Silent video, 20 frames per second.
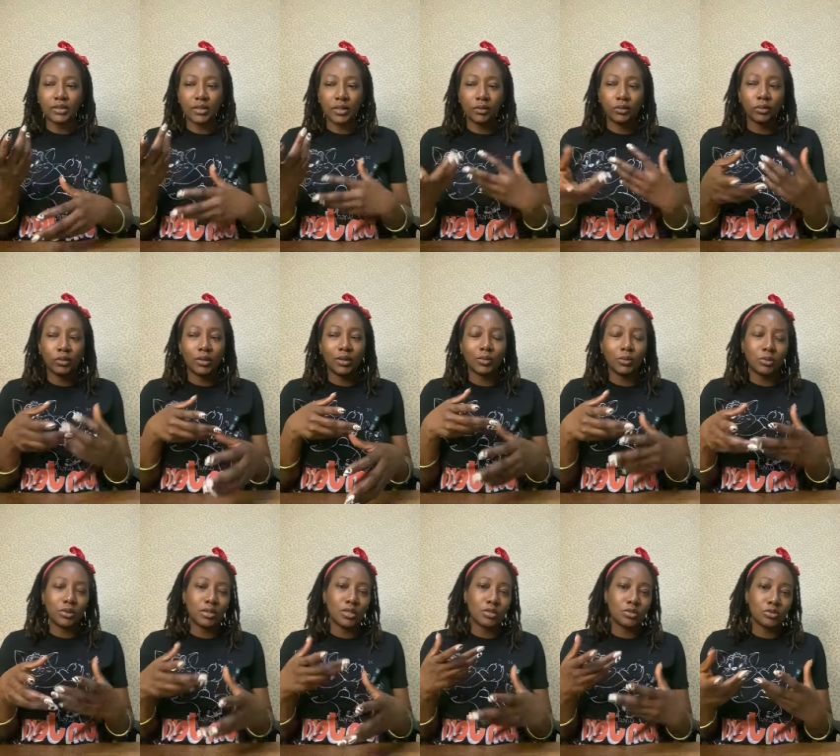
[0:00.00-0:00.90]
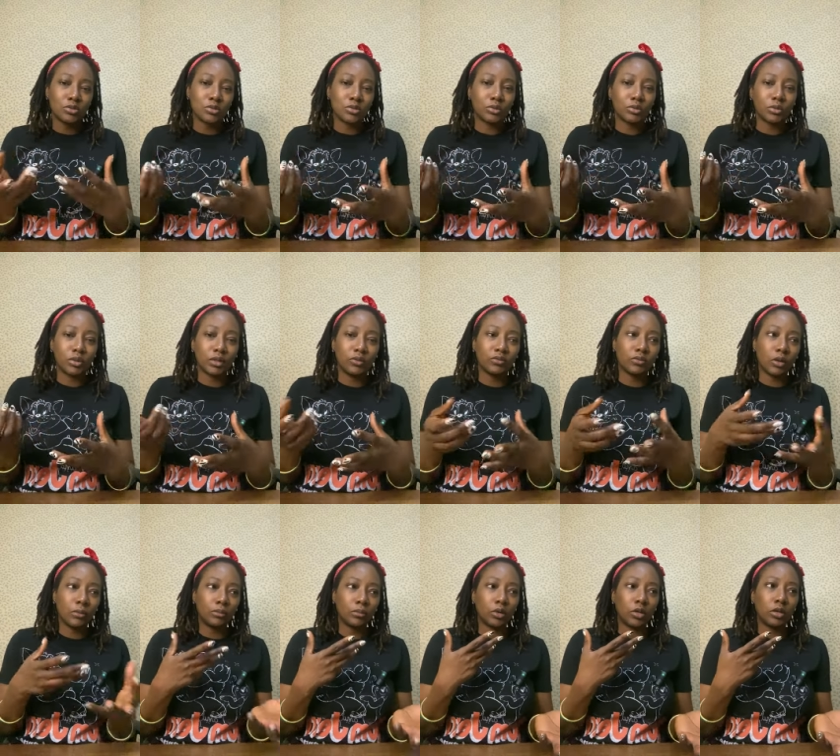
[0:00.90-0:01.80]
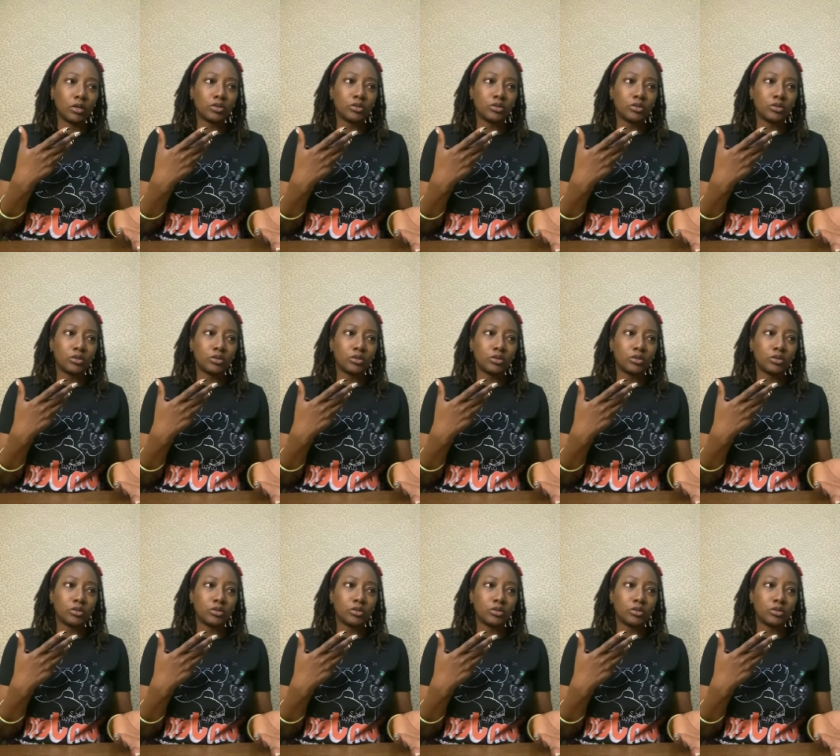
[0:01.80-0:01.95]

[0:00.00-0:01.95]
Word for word: Like, okay, we need to, if I'm